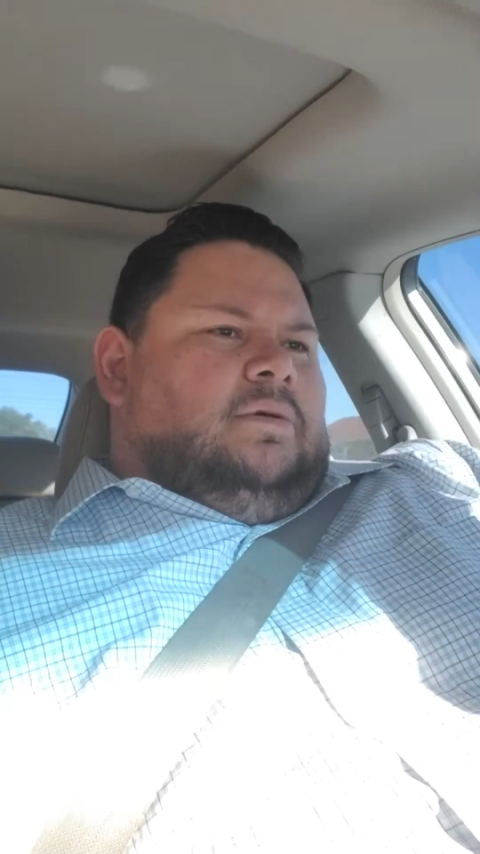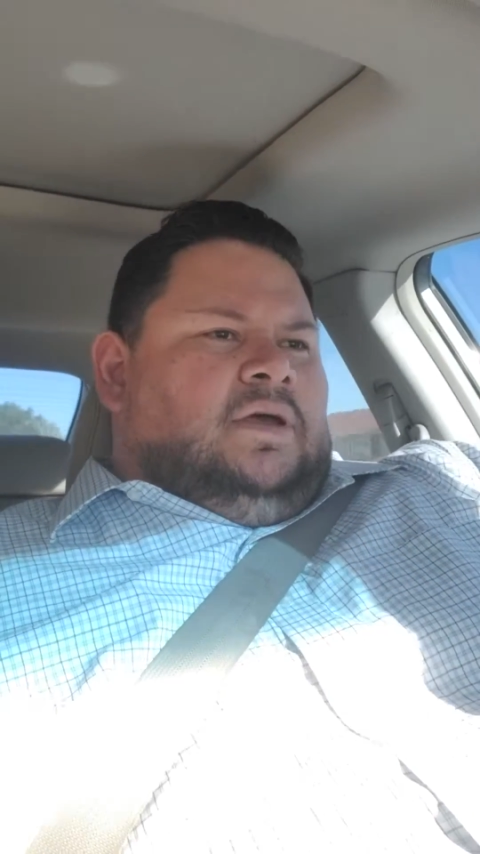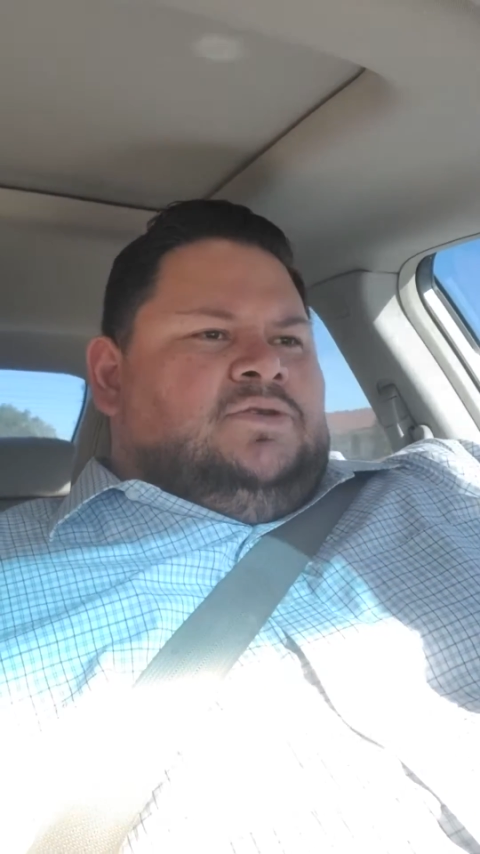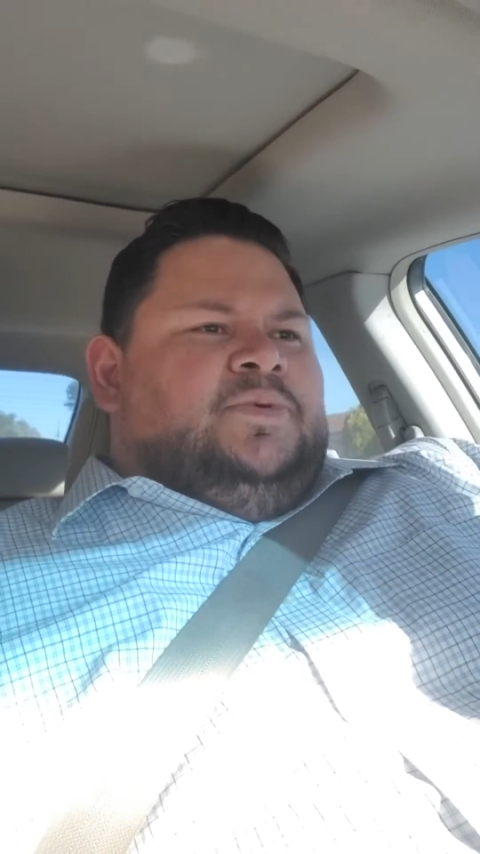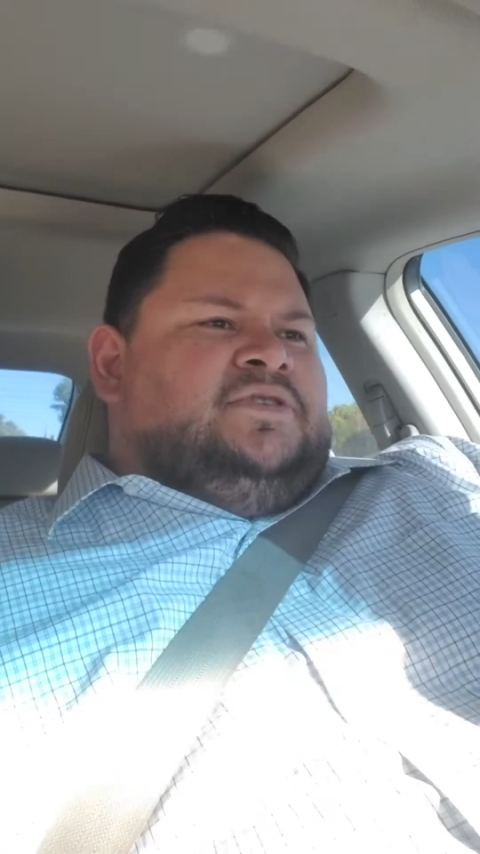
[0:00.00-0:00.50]

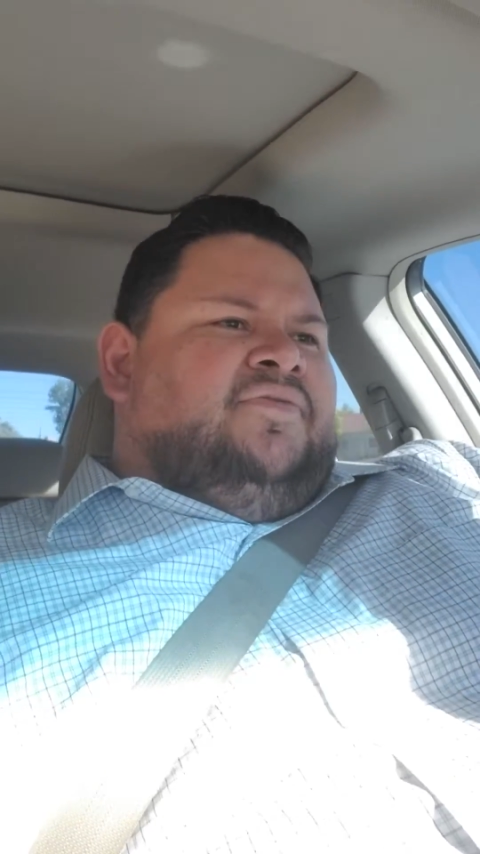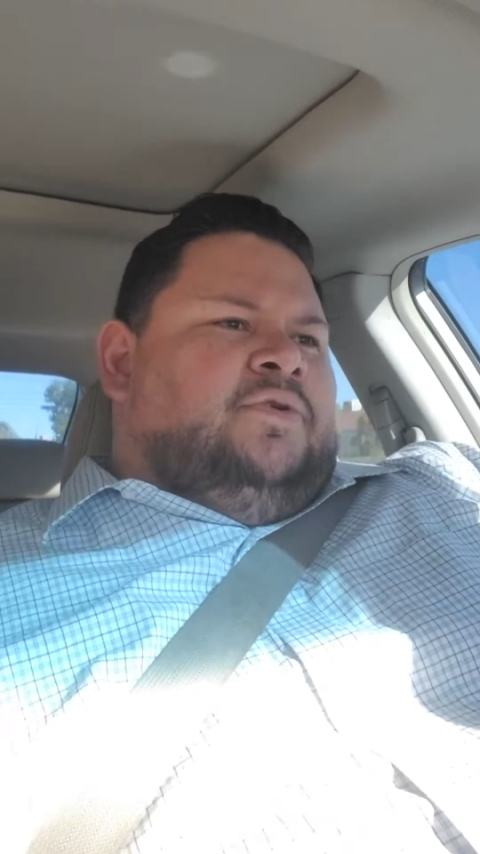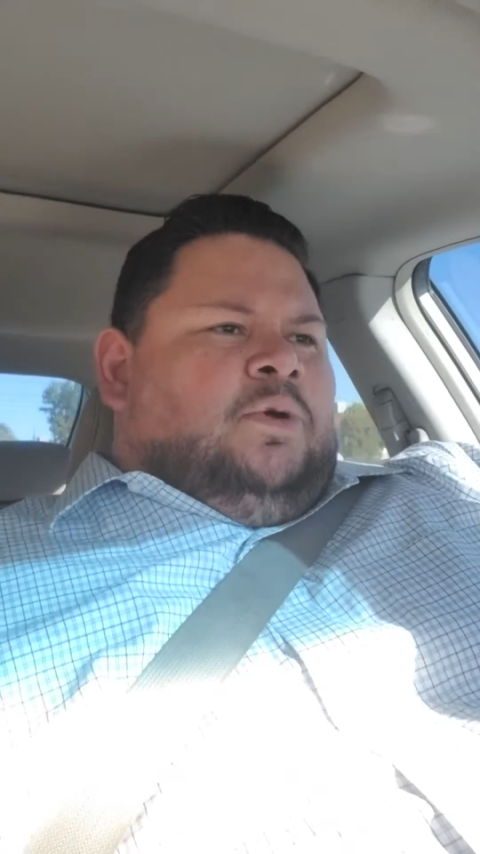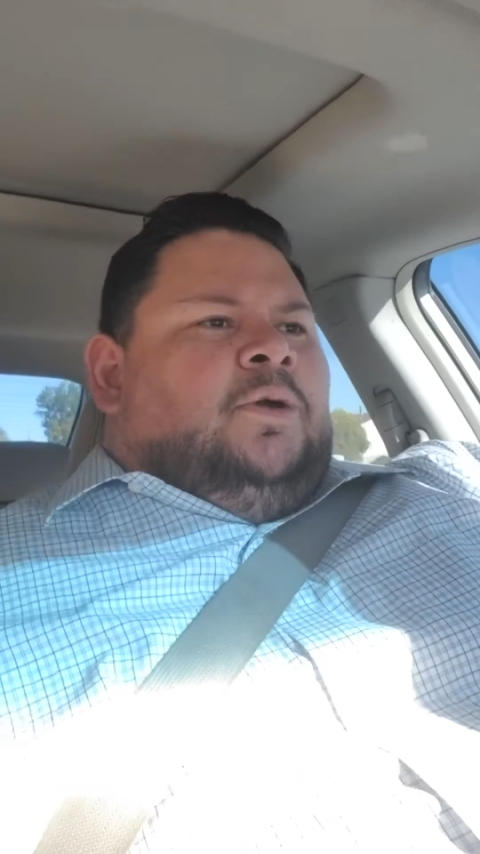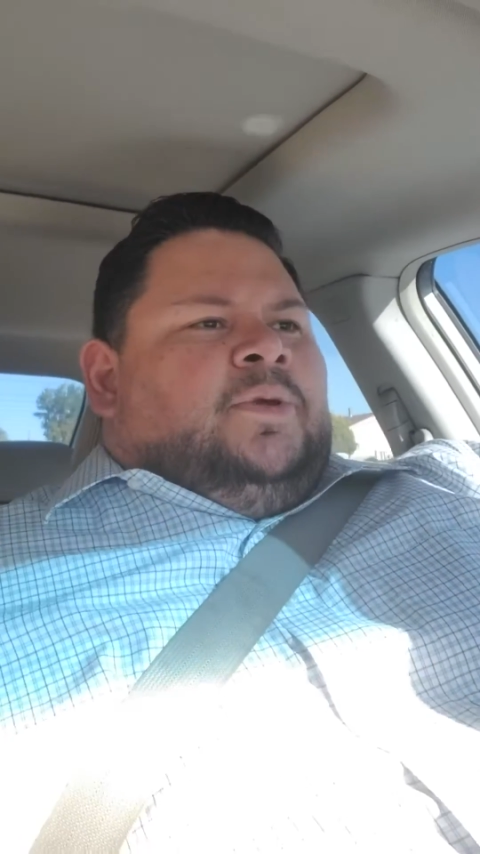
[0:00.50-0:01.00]
a
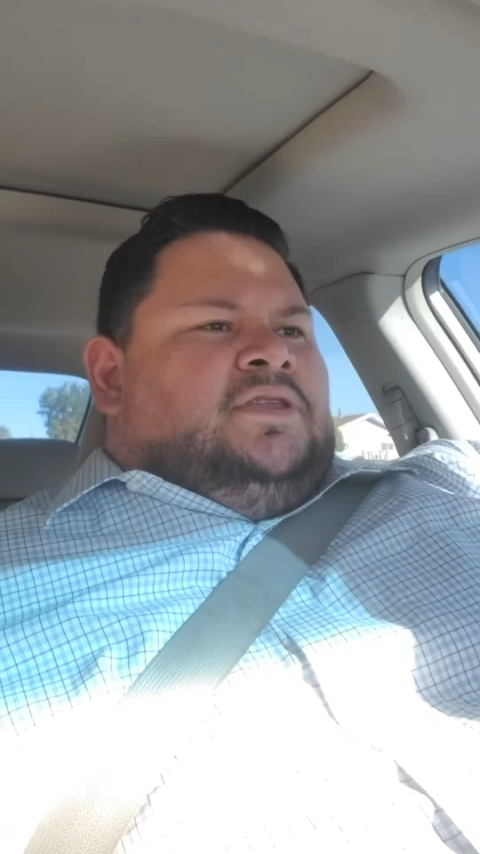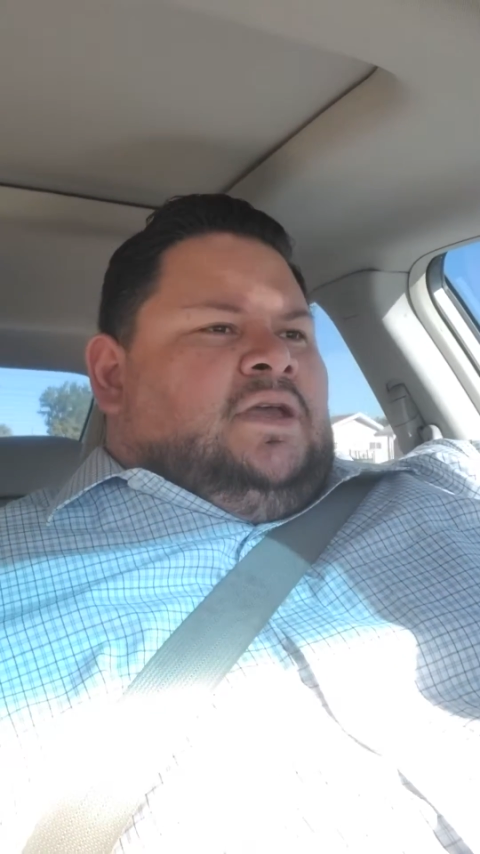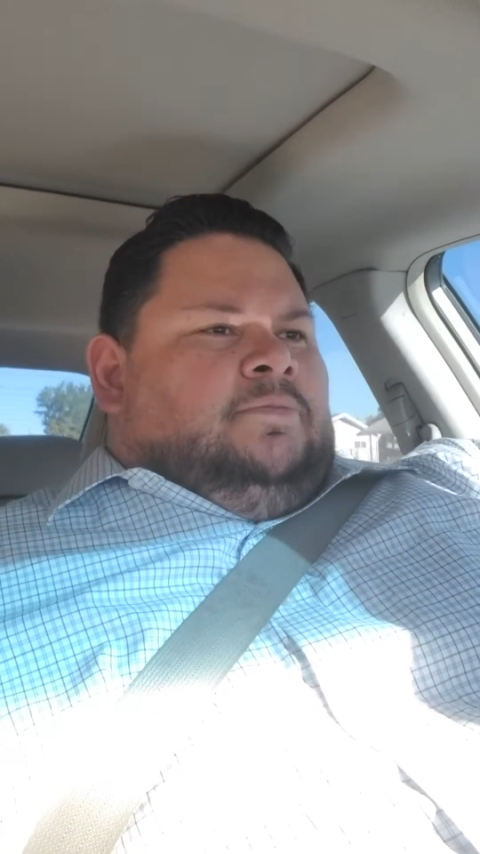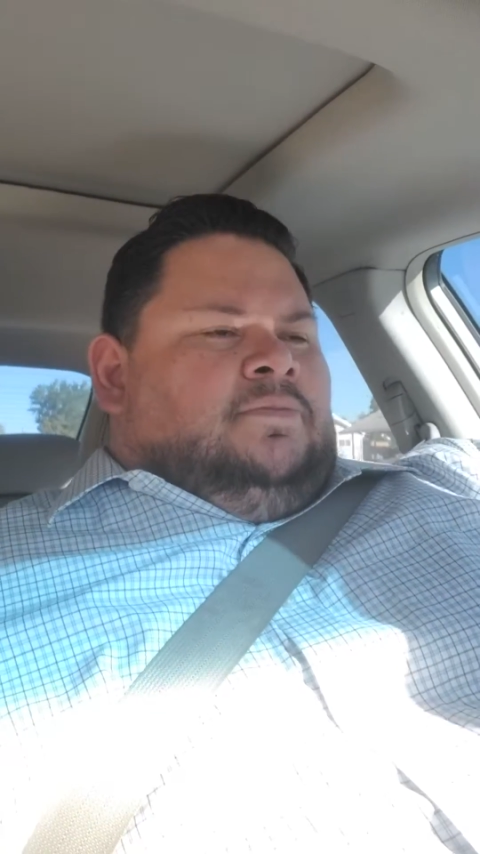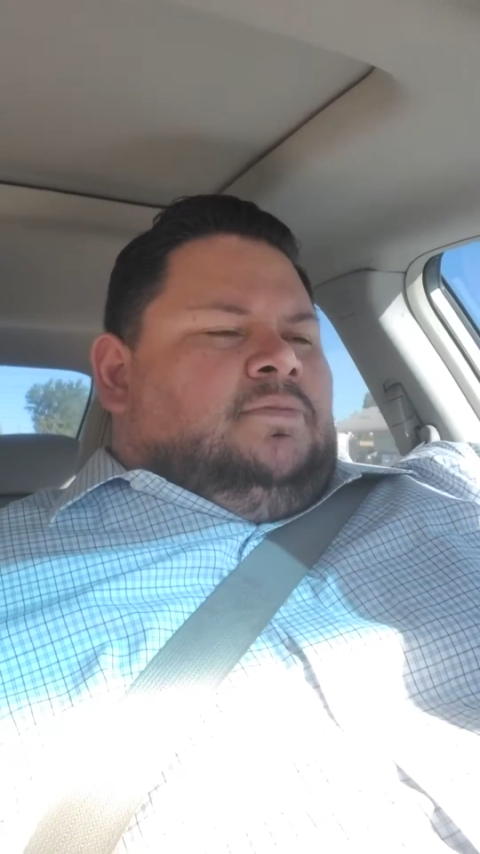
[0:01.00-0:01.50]
specific rugby
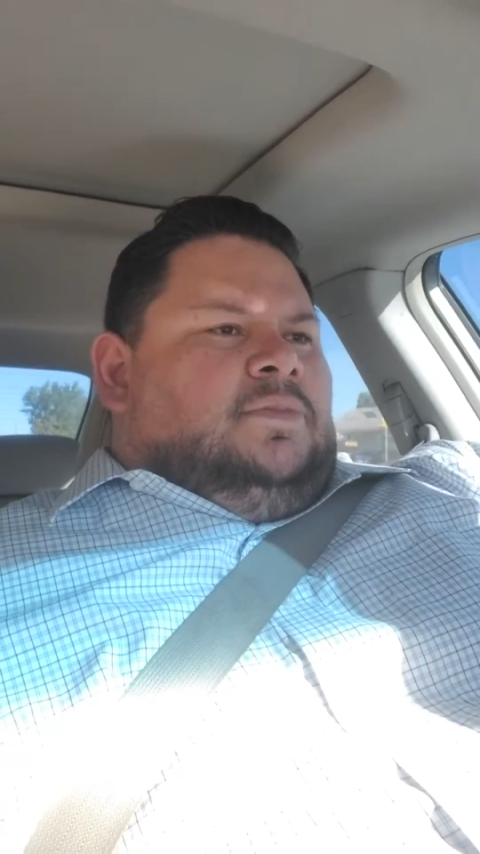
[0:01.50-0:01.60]
team.